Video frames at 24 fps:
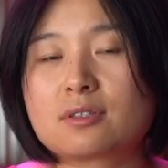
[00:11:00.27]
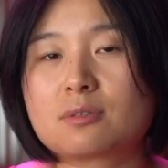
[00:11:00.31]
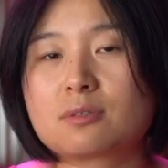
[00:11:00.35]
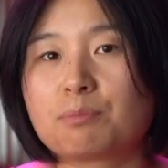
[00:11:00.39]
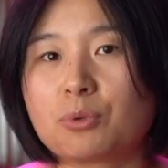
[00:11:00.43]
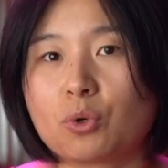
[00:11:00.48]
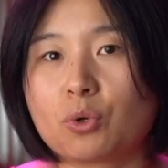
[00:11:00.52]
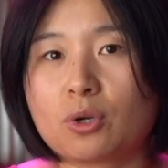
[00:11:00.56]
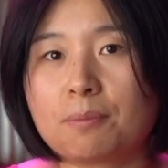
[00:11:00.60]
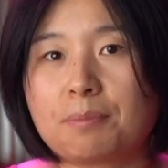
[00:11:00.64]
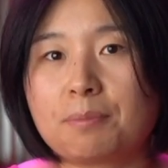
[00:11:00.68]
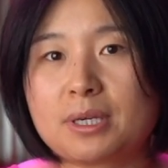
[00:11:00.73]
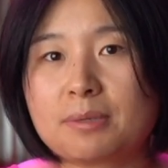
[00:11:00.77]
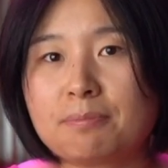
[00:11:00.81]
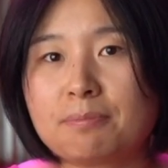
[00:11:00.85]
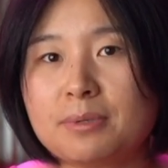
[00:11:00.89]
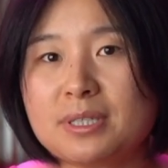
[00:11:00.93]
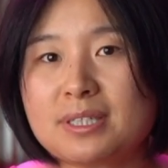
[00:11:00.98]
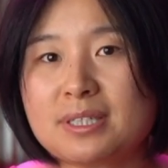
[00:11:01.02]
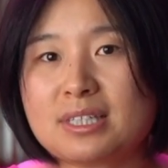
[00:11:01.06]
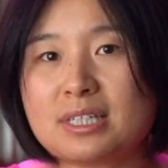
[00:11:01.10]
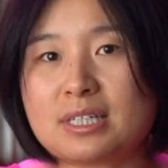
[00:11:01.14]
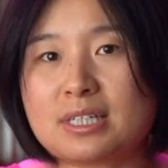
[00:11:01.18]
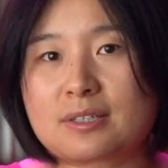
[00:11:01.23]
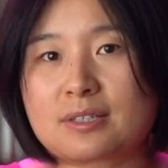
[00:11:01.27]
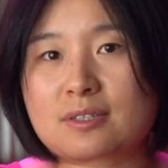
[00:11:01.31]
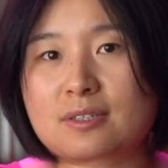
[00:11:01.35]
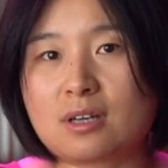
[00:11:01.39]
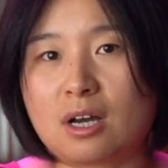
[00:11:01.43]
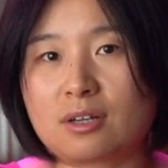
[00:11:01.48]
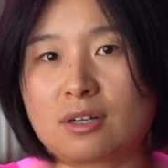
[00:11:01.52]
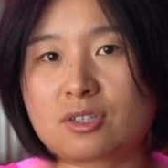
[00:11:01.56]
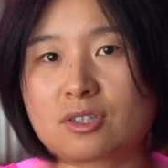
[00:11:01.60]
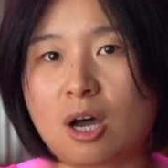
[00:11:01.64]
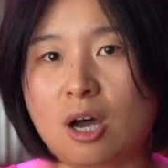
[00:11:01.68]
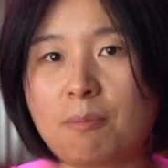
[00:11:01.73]
build a big business
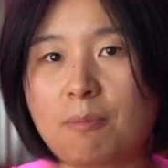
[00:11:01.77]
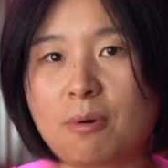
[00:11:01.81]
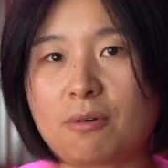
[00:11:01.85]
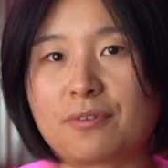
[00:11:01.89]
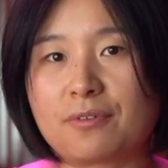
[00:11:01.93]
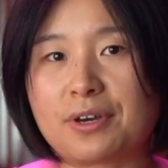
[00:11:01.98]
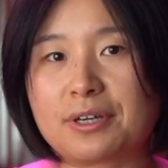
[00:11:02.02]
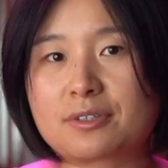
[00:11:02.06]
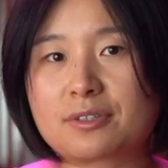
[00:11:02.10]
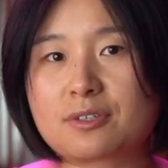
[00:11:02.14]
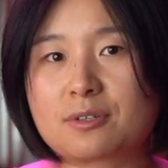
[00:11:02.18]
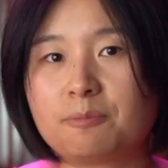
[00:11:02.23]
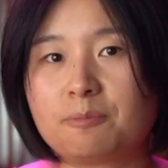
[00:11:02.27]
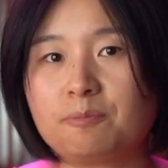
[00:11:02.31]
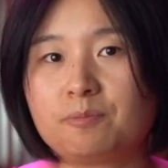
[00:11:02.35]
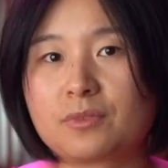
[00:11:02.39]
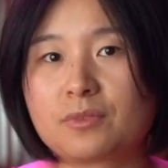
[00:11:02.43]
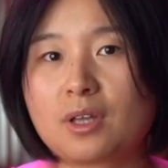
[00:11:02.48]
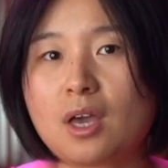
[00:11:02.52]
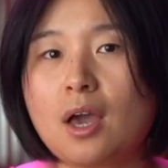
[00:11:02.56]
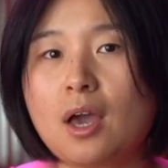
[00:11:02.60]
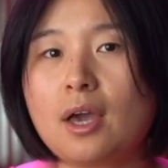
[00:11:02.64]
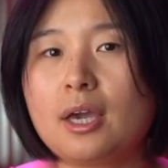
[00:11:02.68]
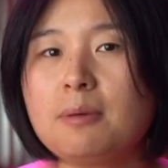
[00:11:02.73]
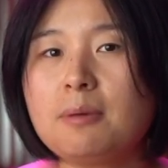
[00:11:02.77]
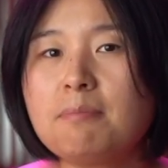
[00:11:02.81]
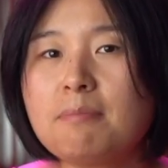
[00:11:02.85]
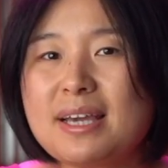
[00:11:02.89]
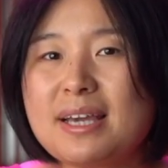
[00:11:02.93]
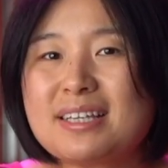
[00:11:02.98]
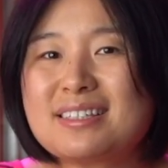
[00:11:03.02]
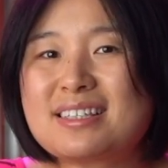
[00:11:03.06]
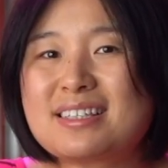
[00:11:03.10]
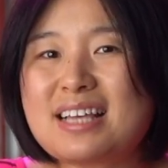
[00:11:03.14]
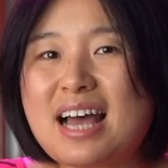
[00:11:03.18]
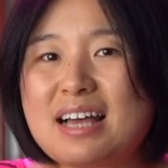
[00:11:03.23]
on top of it. It
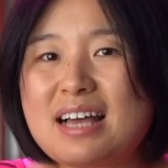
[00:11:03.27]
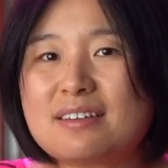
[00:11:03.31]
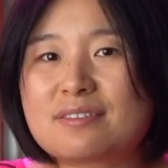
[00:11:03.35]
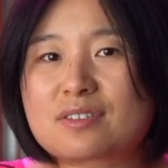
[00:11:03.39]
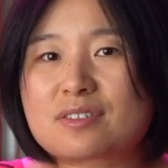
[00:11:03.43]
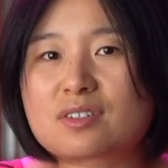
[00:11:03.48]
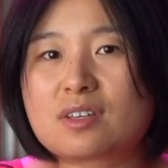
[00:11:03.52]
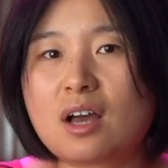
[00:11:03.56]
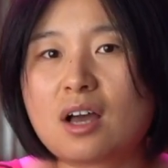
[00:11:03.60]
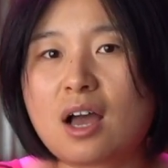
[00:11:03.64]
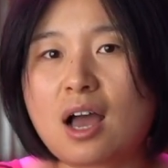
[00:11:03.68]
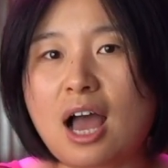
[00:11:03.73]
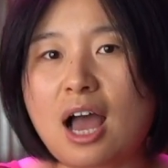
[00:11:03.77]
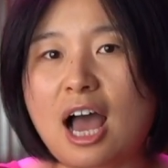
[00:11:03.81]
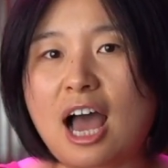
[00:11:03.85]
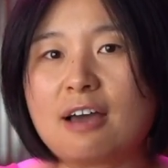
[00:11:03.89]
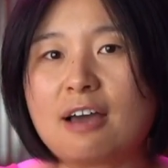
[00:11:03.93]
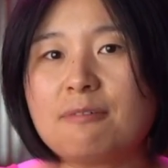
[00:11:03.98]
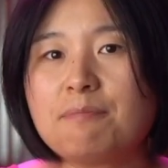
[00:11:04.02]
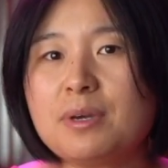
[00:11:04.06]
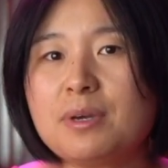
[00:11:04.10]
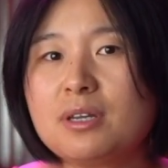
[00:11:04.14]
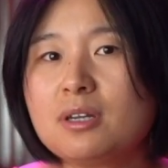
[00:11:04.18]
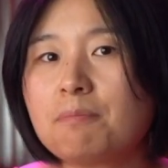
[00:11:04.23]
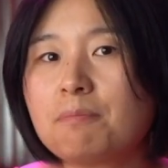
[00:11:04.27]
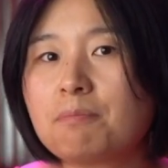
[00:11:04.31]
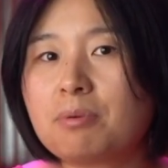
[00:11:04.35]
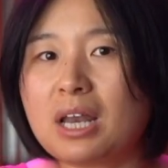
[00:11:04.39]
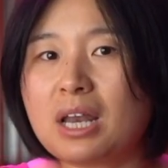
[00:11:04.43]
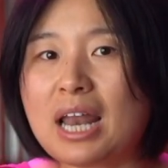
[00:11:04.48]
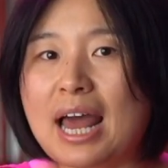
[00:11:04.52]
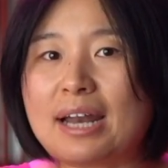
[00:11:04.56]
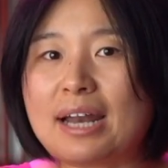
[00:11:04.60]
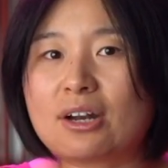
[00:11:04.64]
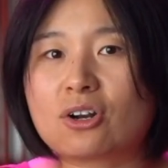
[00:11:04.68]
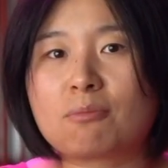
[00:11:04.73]
makes sense. I've been a
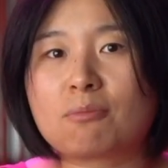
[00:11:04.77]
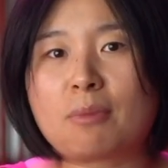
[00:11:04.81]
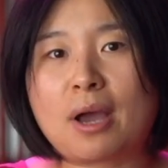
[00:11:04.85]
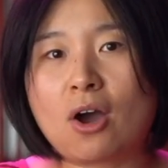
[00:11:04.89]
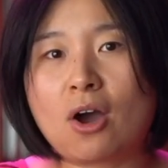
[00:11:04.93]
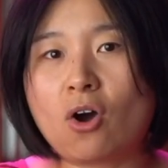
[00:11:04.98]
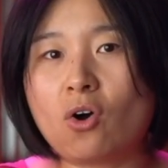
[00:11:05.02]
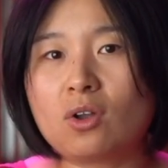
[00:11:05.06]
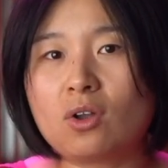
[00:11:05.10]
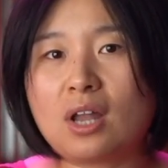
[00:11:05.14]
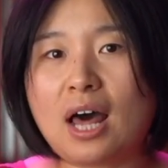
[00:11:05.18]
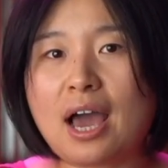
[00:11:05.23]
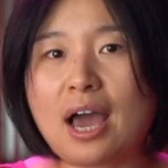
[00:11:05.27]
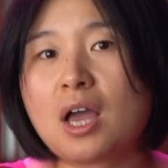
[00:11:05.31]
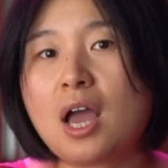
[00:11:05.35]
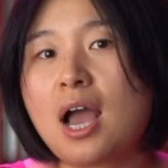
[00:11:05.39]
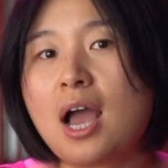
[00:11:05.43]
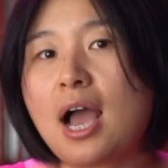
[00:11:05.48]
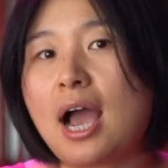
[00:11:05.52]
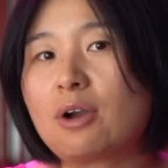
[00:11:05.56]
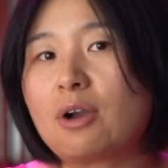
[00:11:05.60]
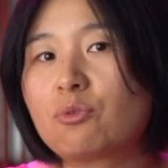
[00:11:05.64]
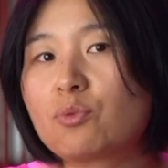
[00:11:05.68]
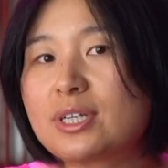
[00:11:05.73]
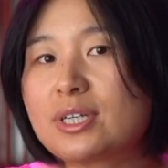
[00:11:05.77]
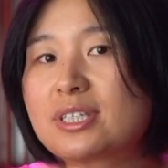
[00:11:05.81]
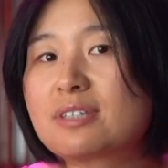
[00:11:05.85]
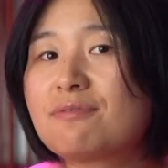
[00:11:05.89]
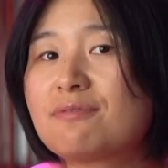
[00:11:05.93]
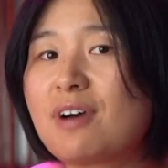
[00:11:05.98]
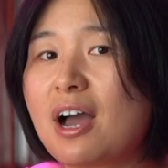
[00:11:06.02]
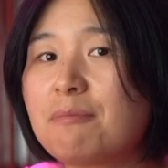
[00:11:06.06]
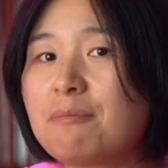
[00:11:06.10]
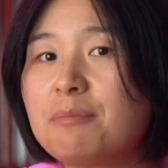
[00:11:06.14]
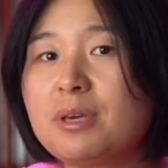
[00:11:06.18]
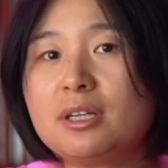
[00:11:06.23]
planner my whole life. I raised
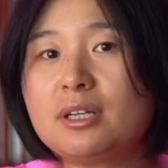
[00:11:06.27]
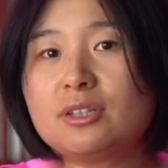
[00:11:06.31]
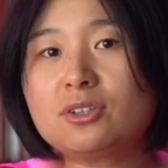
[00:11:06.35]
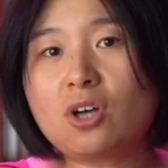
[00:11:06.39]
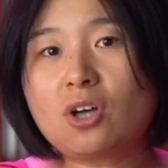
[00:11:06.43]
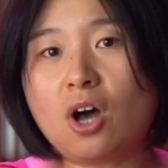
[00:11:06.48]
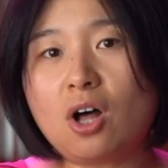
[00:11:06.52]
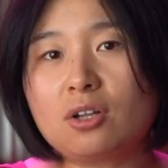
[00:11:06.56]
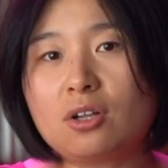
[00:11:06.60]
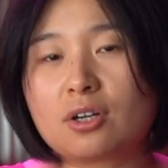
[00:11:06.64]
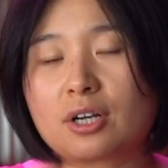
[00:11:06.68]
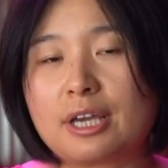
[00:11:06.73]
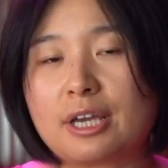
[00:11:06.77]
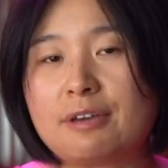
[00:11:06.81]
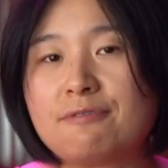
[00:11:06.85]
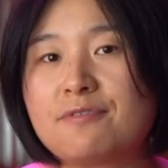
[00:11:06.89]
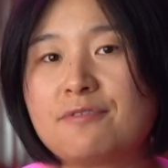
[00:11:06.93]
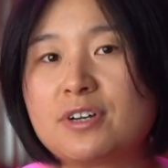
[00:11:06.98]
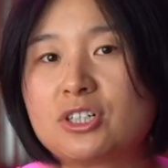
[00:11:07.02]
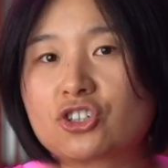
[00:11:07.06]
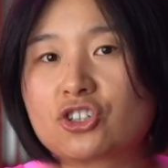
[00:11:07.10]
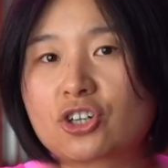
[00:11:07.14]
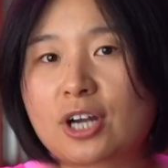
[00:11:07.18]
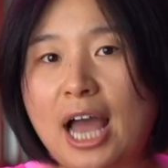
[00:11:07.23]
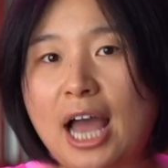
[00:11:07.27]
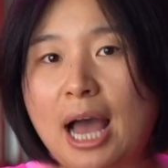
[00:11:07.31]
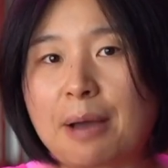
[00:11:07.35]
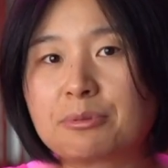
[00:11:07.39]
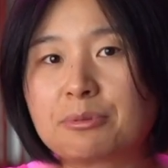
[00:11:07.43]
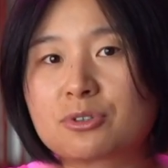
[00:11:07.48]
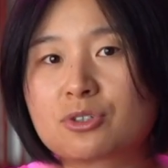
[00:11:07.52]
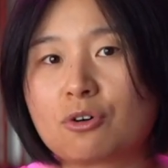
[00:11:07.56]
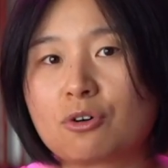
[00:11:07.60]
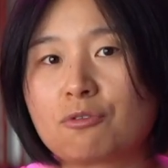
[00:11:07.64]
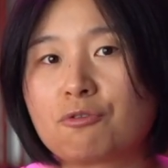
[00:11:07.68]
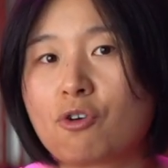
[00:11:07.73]
$5 million in venture
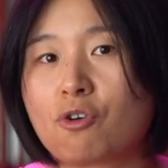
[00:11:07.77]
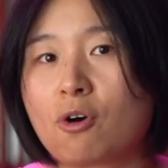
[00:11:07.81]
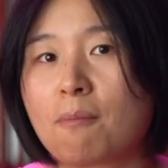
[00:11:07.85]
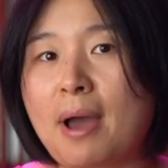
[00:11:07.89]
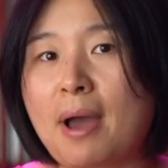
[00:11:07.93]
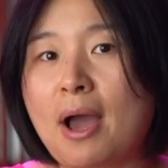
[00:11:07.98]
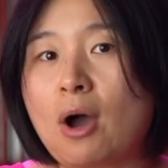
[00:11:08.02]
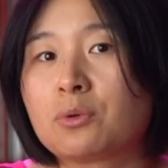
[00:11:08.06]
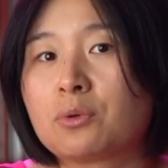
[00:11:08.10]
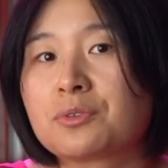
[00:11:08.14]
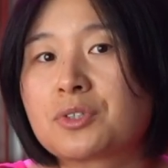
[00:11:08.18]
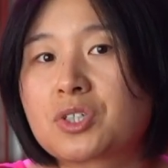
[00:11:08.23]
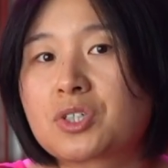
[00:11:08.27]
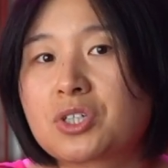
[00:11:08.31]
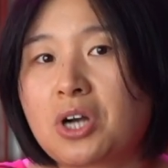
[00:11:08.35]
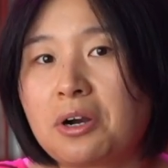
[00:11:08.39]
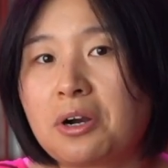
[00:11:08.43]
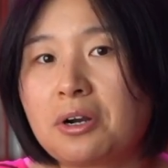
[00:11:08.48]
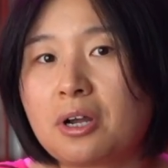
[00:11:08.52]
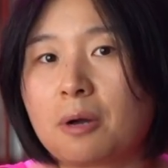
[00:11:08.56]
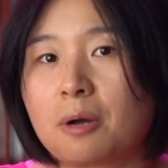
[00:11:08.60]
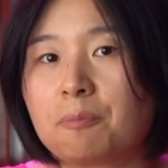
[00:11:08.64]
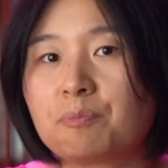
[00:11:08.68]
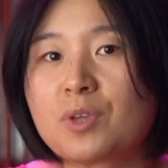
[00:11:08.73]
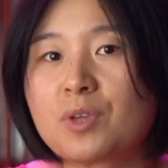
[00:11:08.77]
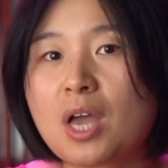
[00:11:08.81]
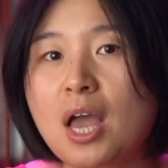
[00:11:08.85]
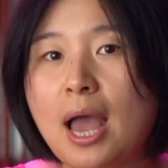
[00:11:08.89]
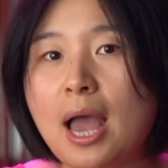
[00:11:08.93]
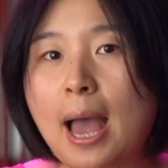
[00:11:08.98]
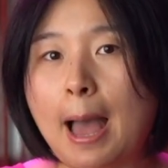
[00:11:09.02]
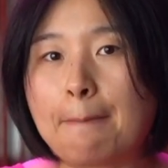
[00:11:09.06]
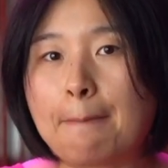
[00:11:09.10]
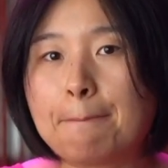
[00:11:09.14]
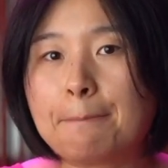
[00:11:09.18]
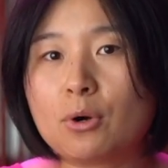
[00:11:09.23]
capital for my own startup
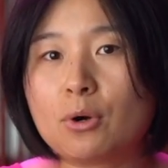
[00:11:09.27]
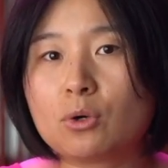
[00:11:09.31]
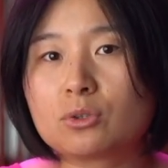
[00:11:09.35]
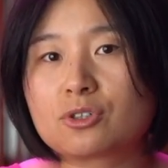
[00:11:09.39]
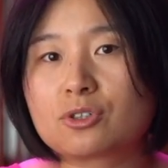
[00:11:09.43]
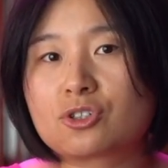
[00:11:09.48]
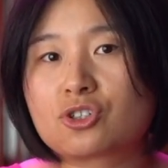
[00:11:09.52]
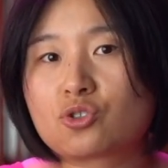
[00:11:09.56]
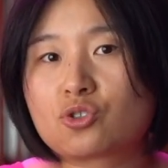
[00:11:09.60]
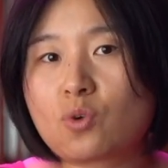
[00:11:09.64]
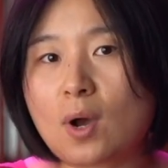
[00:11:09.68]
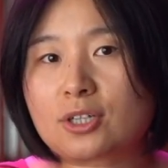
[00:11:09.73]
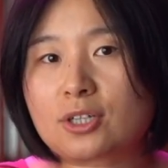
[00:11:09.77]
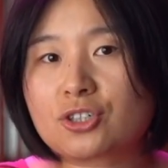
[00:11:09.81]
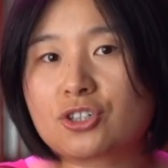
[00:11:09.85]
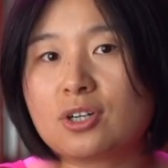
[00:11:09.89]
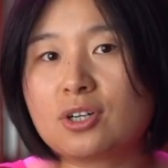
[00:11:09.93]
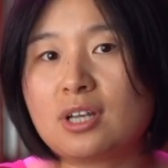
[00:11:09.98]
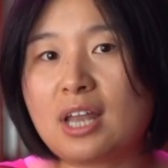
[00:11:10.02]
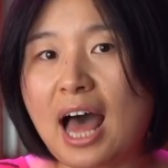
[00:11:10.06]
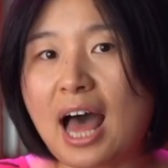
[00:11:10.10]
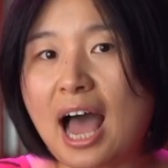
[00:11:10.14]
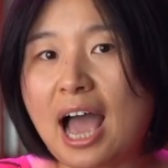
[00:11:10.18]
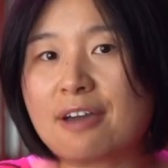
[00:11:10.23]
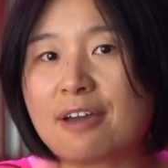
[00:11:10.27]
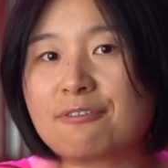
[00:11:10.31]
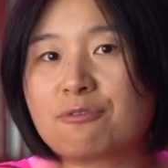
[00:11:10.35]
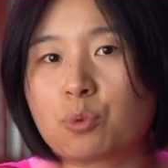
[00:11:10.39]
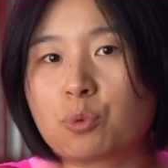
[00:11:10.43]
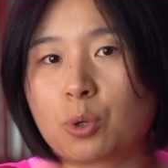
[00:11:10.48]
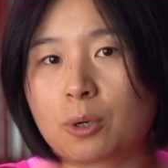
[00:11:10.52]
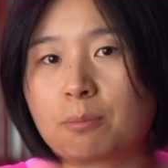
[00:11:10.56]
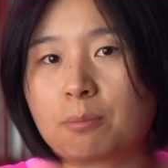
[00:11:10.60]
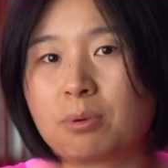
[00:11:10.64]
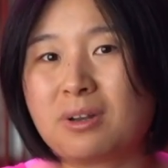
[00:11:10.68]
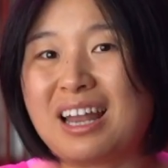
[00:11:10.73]
and built a structured life
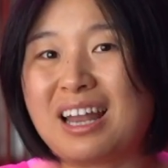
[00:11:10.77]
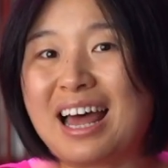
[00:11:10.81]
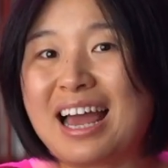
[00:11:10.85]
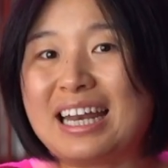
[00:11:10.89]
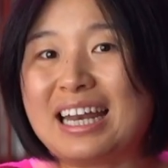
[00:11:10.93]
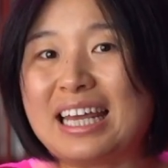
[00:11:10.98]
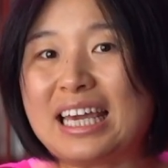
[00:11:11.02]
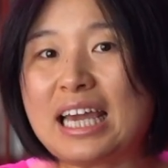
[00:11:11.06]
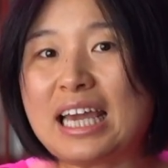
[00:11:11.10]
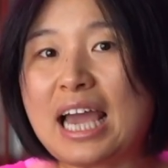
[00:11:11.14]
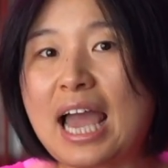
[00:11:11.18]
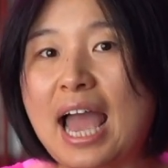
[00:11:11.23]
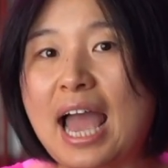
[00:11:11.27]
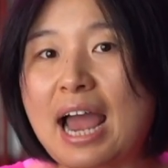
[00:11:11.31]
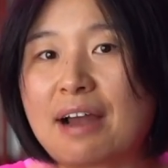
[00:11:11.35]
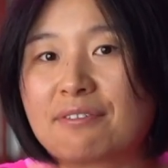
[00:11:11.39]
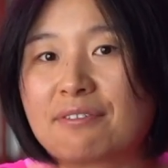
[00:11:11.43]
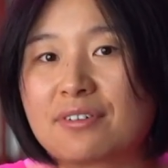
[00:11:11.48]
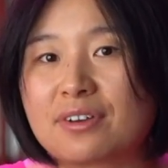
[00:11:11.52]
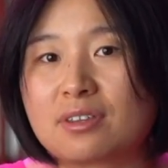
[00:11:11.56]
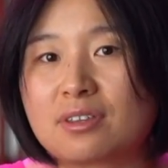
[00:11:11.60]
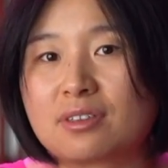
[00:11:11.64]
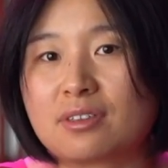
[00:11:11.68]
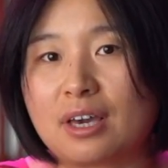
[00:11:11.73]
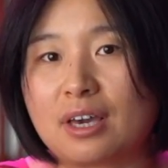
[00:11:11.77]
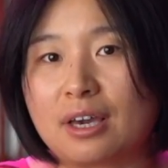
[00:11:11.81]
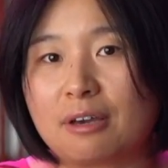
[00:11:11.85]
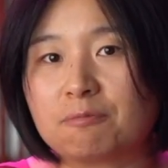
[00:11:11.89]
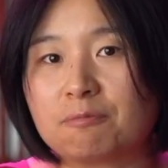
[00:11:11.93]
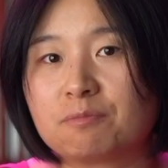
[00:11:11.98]
where planning everything,